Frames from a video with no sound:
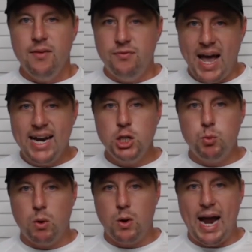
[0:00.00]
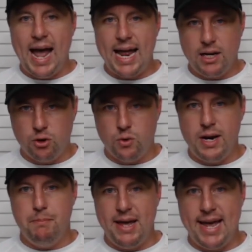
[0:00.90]
That is where we're at in
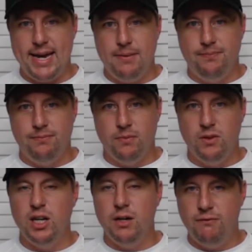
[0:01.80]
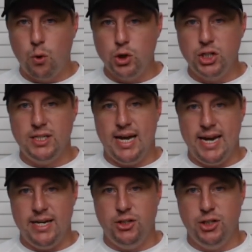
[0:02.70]
Green Bay, the divorce
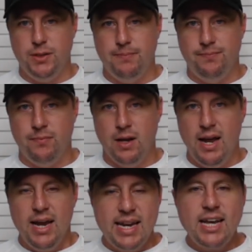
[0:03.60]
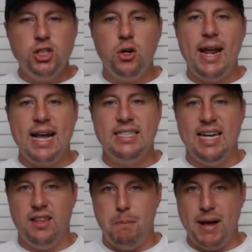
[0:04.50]
stage. Yesterday I
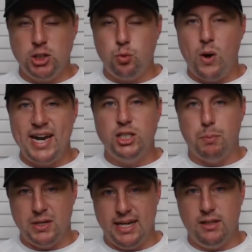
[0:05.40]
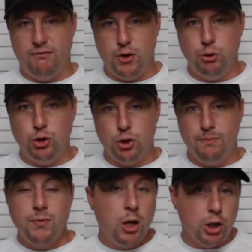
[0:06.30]
said the best way to predict the future,
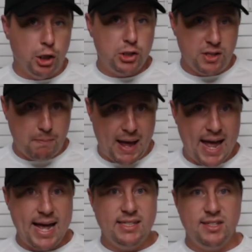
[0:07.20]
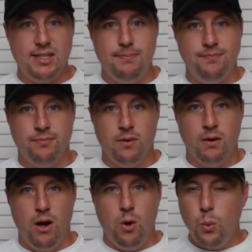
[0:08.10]
look to the past.
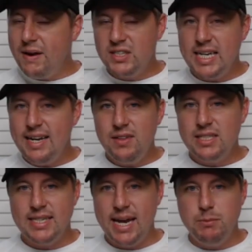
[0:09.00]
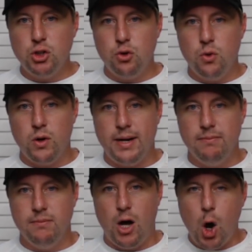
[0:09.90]
We've seen the same story,
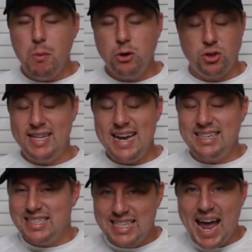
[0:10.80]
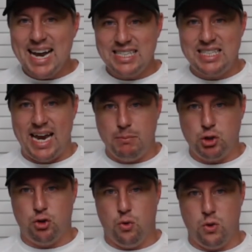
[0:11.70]
almost the exact same
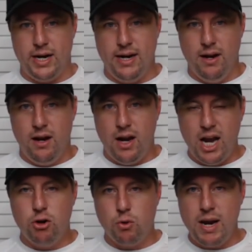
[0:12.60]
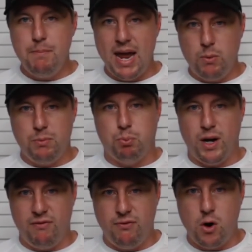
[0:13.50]
story, in Green Bay with
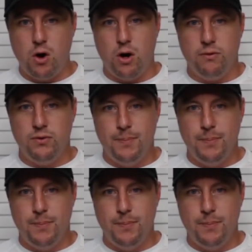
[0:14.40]
Brett Favre.